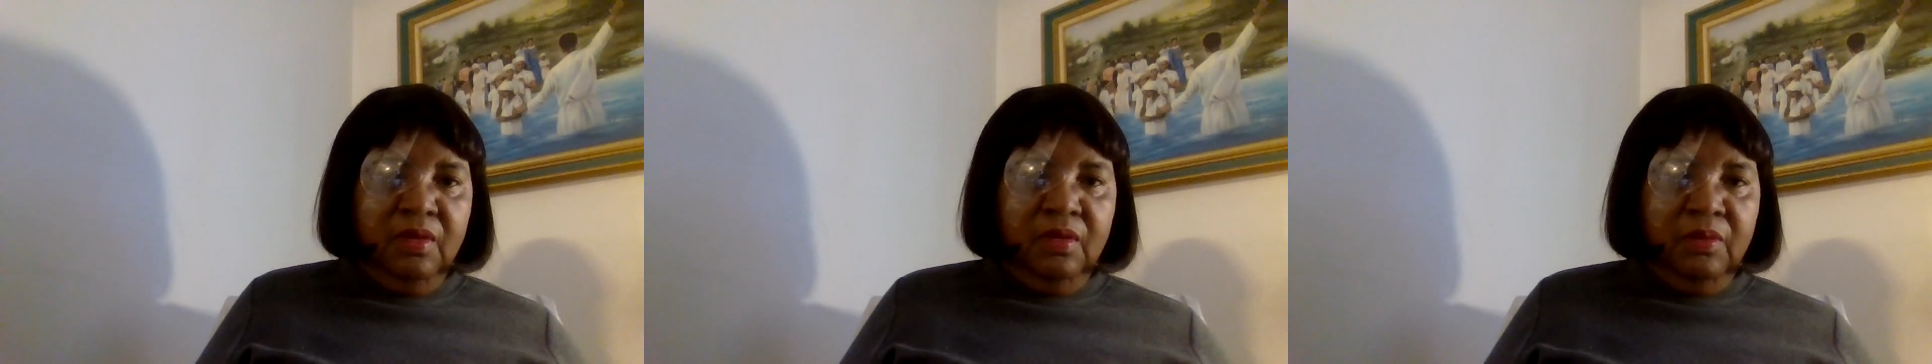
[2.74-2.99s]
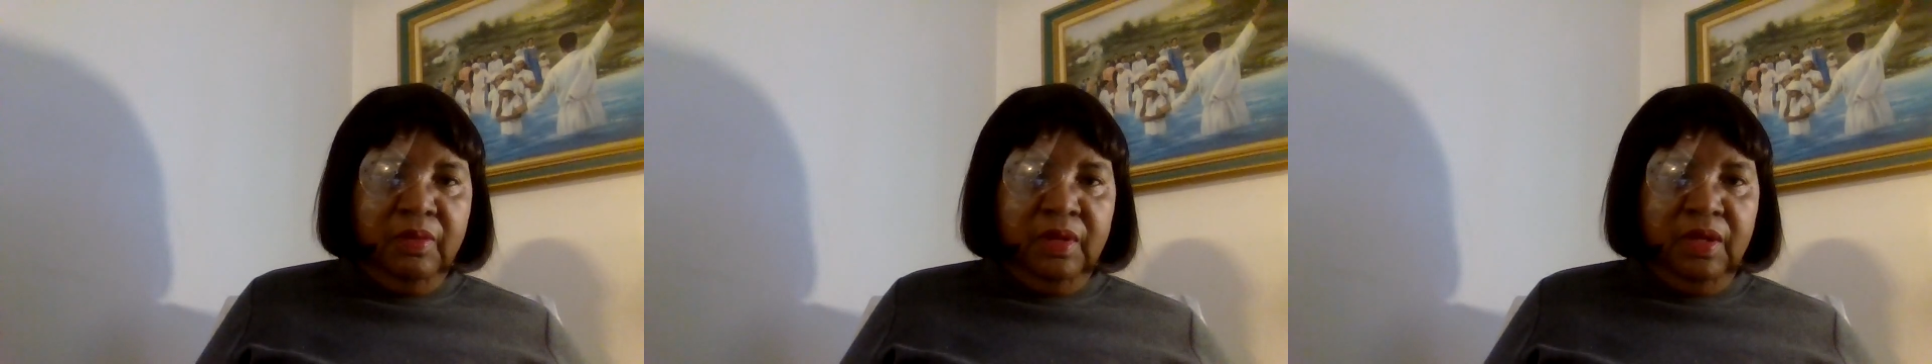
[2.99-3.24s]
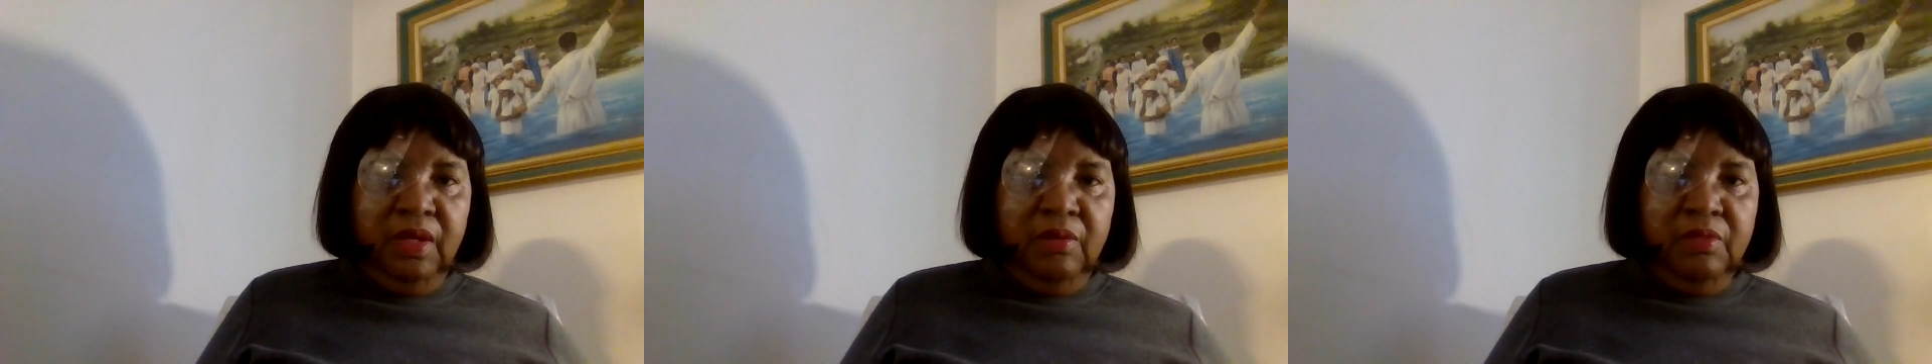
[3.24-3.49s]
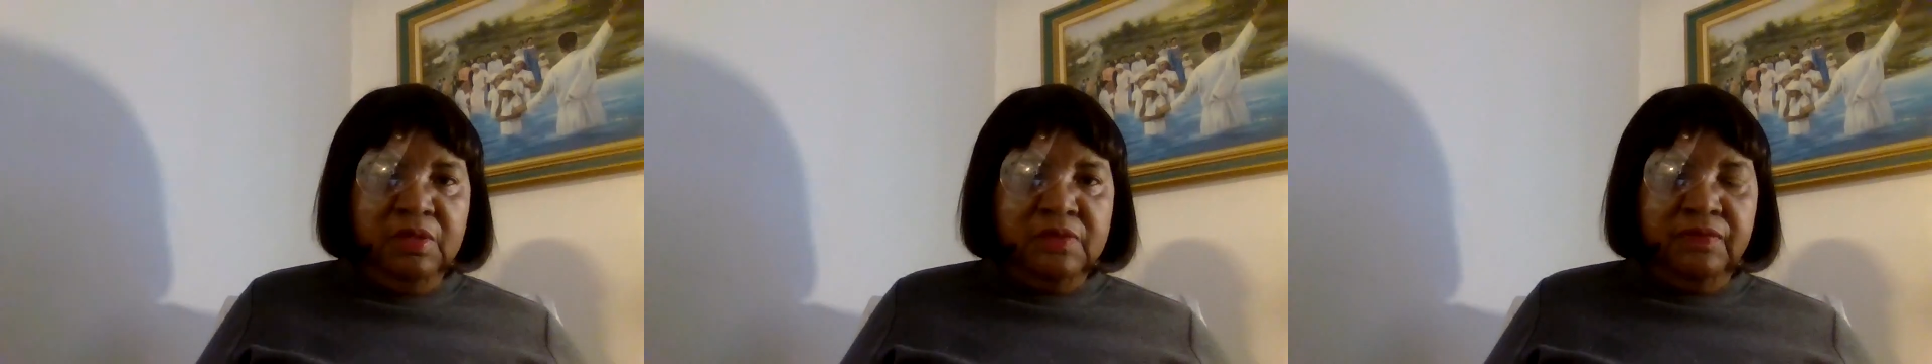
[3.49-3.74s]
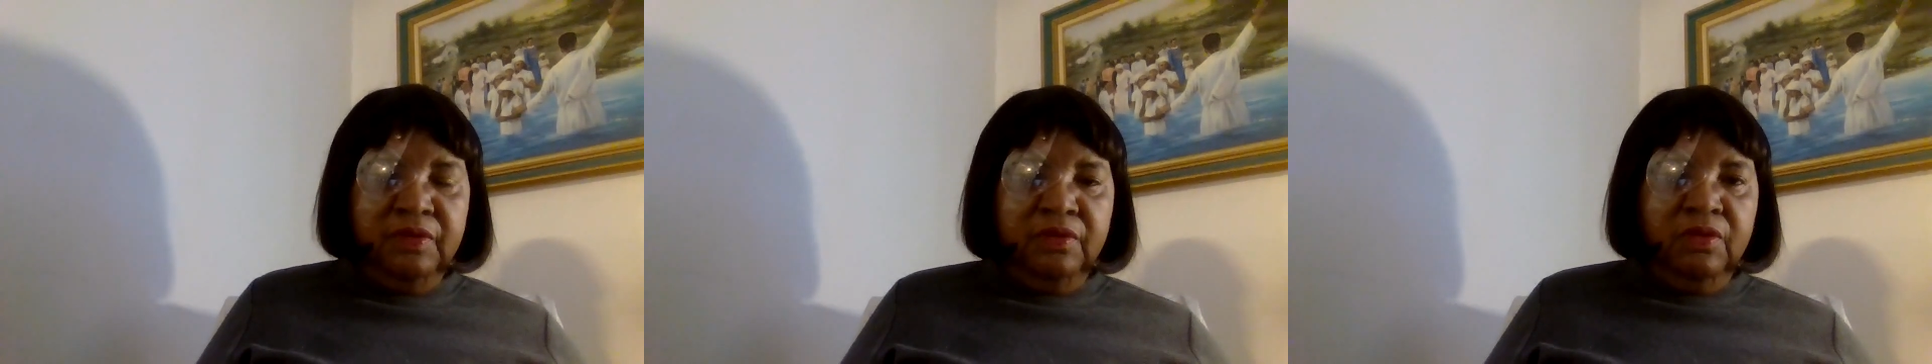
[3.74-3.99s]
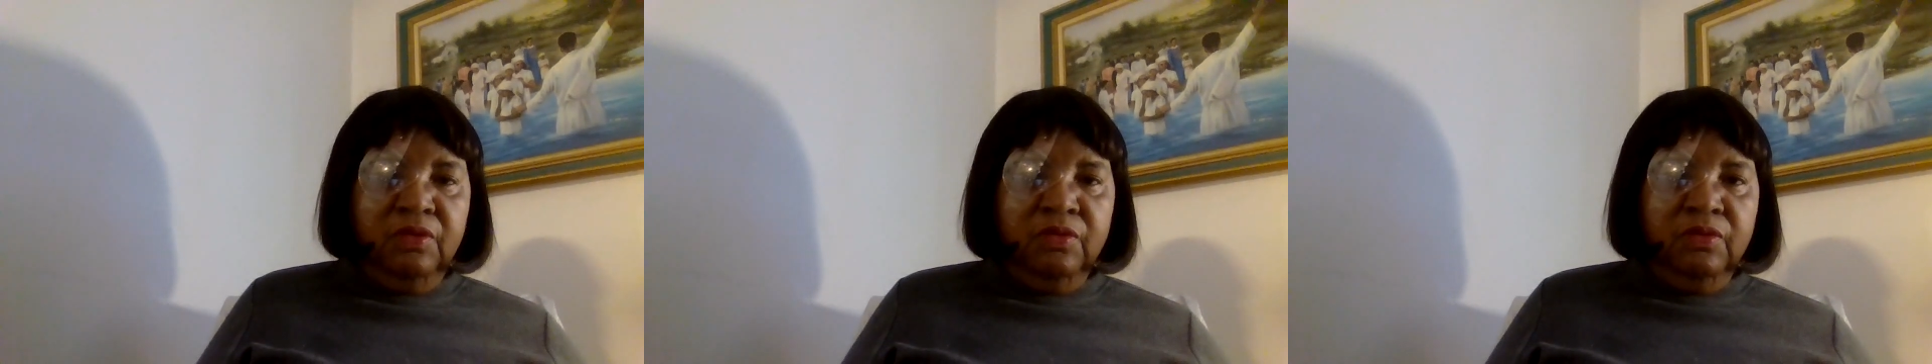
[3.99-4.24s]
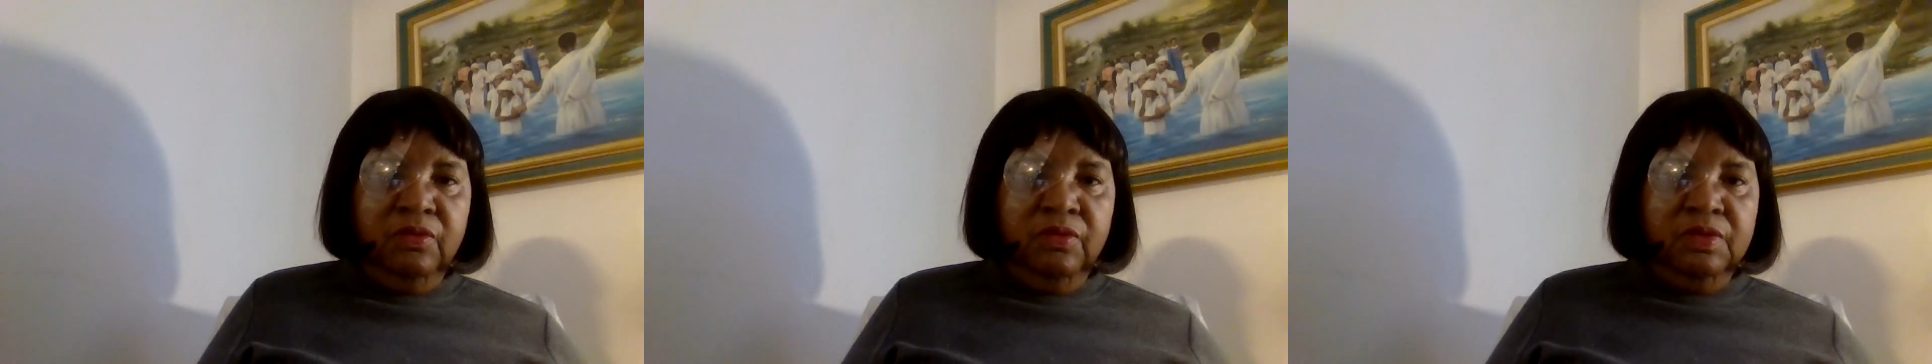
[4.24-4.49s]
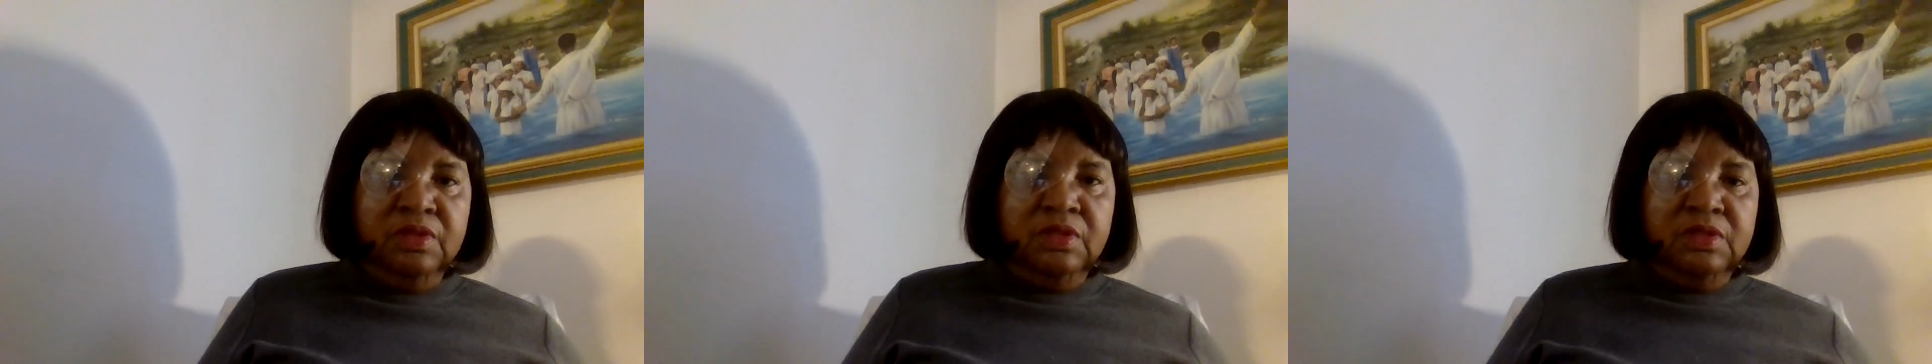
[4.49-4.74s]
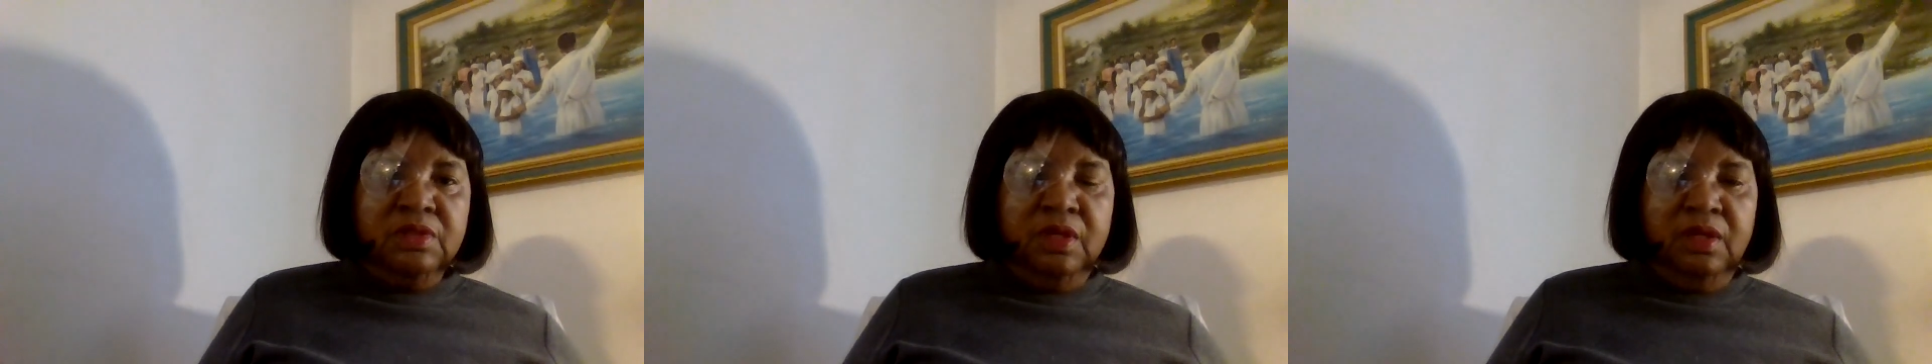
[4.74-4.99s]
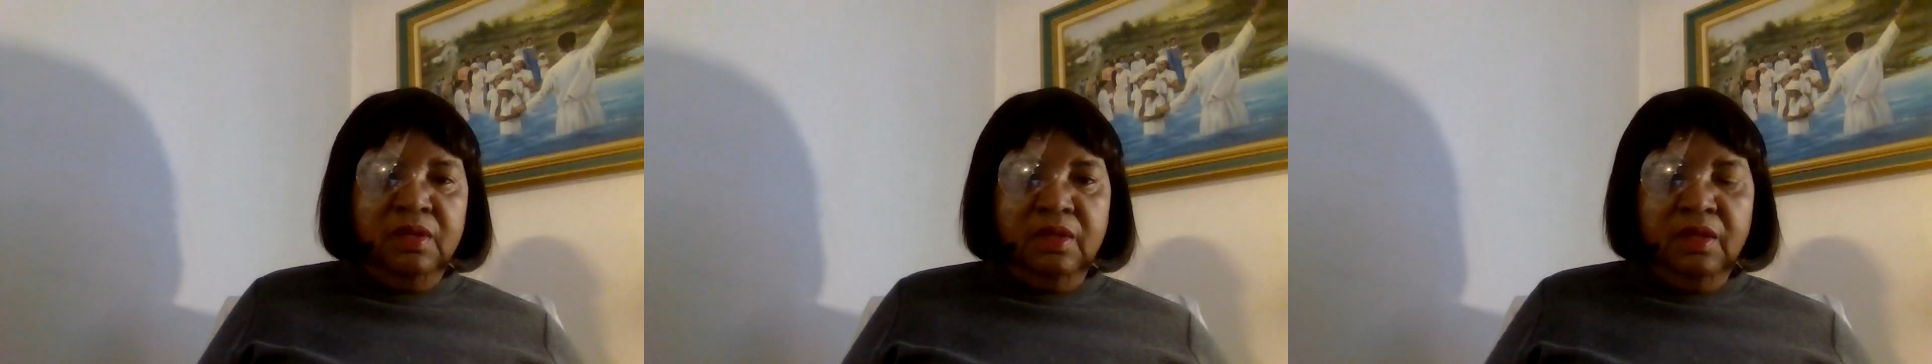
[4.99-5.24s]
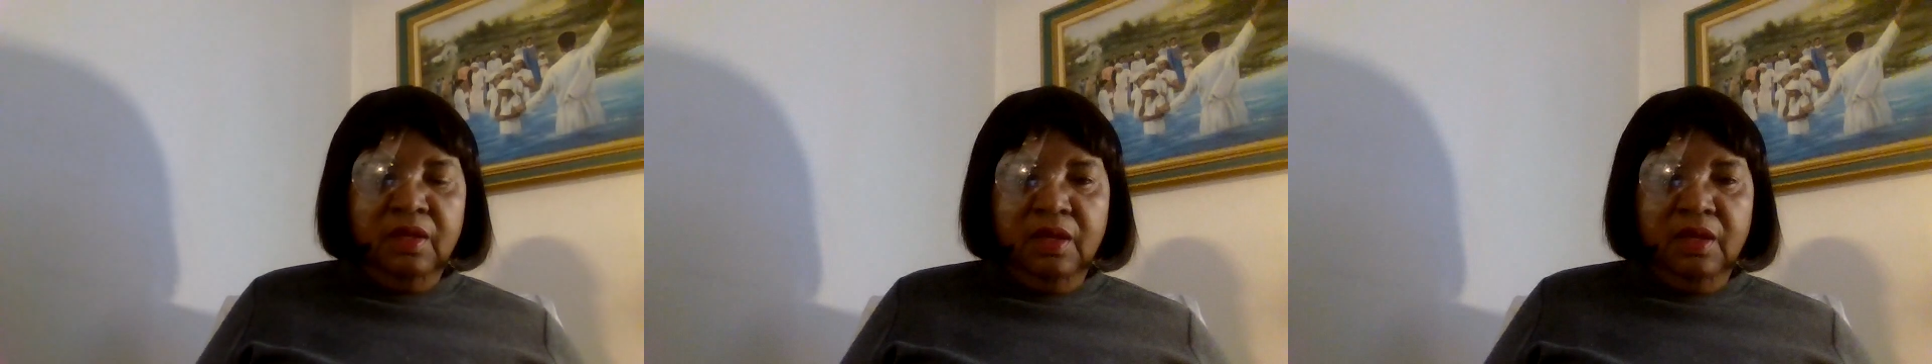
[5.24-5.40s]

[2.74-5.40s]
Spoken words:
My name is Vera Richardson,